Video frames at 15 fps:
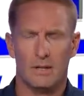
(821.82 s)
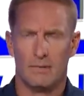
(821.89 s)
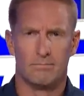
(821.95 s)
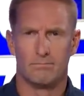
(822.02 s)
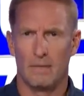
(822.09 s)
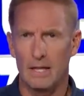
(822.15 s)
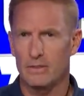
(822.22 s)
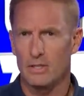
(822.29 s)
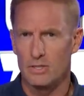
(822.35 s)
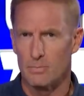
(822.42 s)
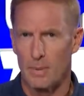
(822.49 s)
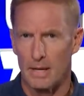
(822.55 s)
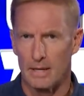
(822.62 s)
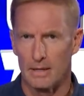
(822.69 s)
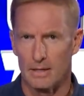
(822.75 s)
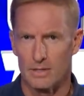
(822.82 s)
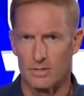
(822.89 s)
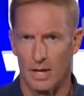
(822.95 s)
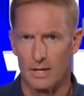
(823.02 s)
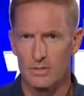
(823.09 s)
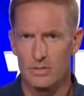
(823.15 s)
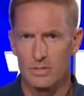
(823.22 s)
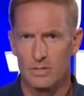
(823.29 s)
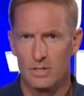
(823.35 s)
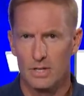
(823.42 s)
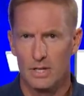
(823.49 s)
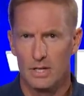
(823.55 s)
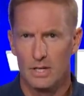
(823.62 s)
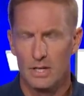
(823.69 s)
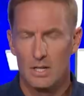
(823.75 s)
That doesn't make any sense.
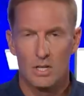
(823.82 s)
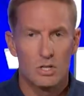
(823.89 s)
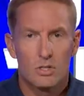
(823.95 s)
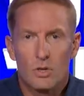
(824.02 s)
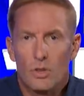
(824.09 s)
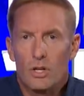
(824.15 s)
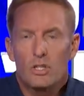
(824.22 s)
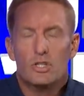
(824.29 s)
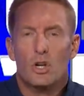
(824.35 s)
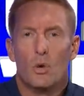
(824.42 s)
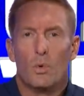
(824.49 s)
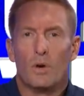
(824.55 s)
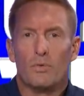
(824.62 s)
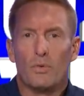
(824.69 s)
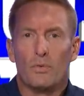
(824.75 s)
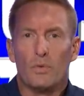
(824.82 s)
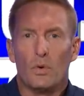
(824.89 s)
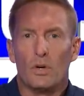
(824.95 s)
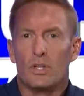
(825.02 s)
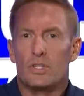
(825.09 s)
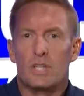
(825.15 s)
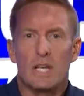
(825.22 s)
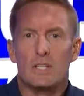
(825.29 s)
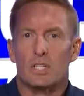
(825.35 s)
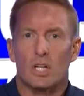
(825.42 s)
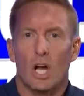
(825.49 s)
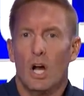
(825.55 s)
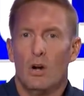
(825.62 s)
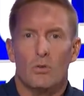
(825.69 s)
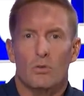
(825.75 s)
So there's nowhere for Florida State to
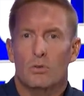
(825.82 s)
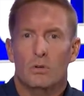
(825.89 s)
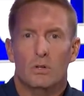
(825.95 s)
go.